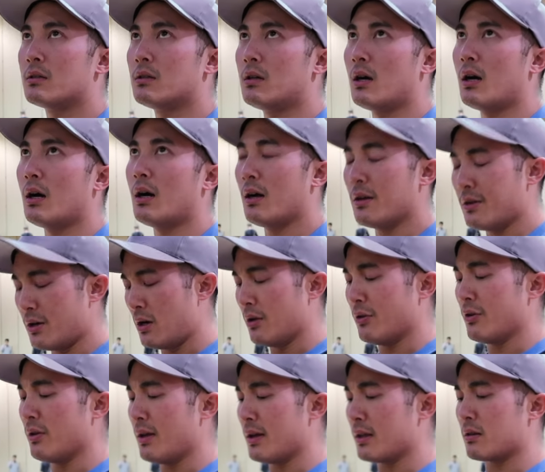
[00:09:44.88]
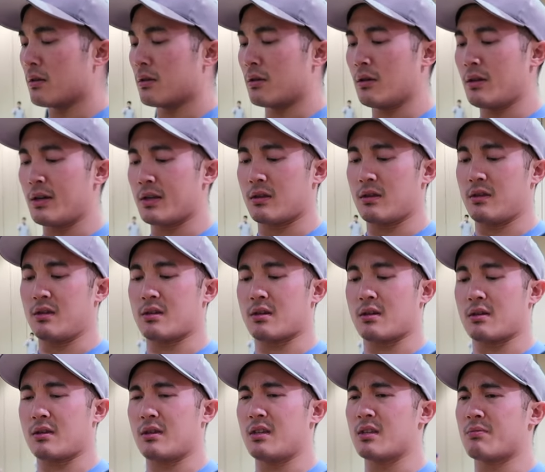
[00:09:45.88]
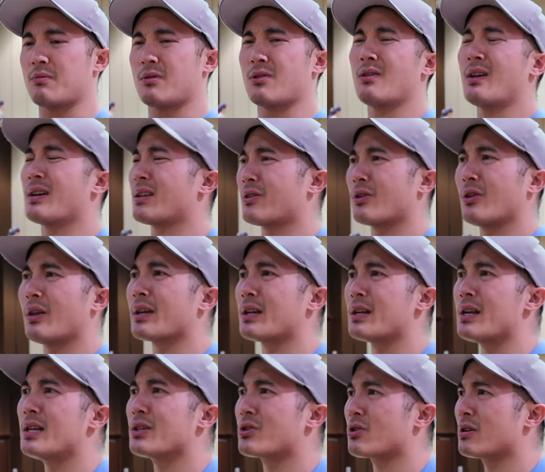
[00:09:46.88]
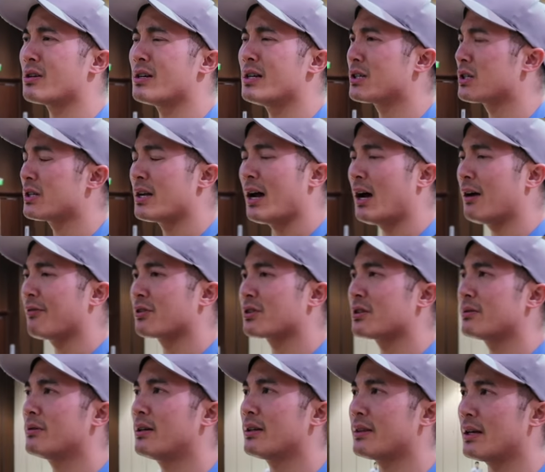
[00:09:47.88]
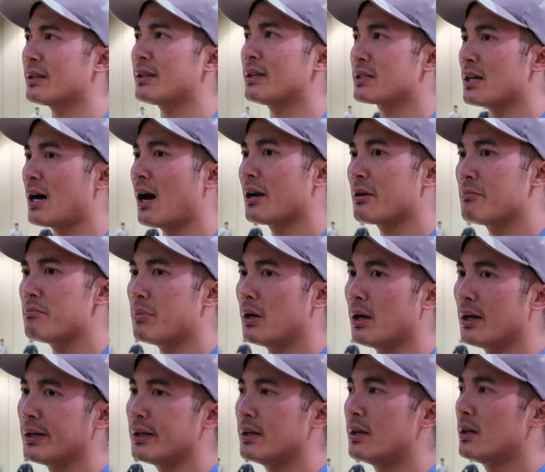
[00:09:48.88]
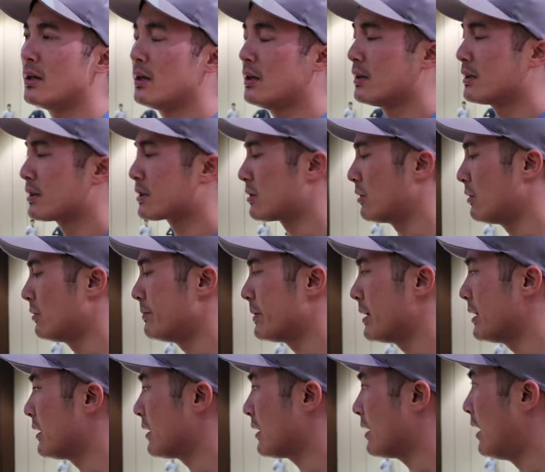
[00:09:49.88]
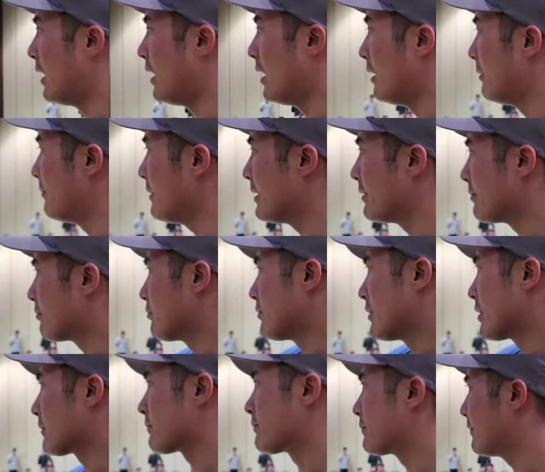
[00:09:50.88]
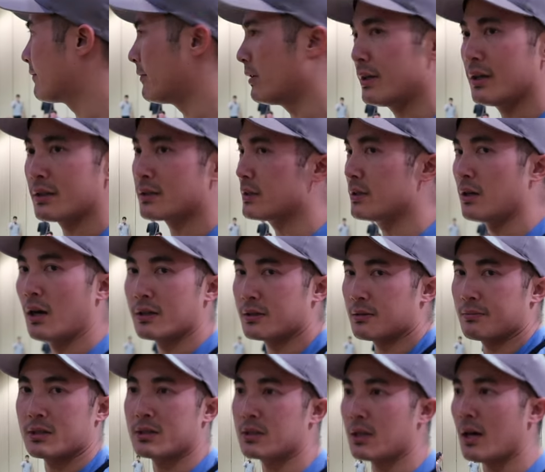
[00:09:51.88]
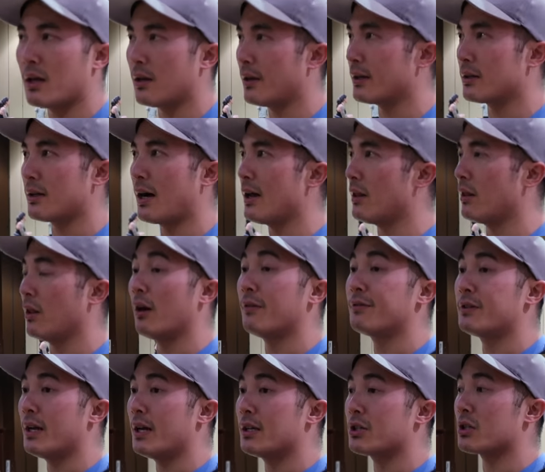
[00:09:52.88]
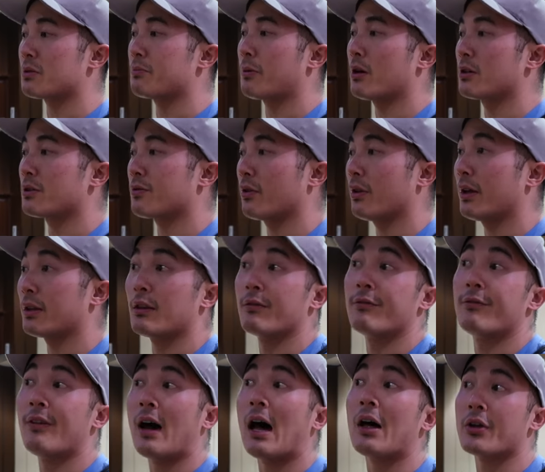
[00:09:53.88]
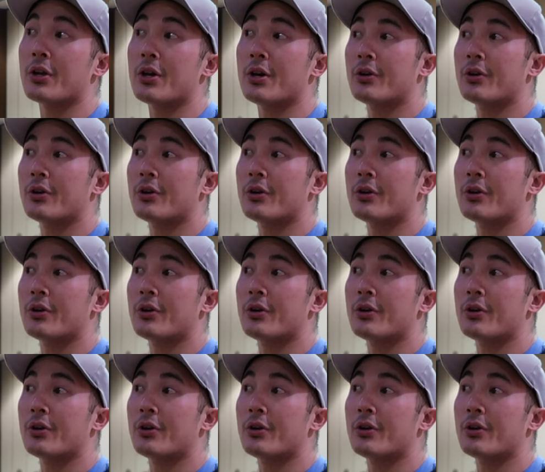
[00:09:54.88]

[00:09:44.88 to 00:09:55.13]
No, they're like an inch or an inch and a half or something like that Todd and Bud sold me. And it's an awesome set. Like, I love DHS bars for, like, the value.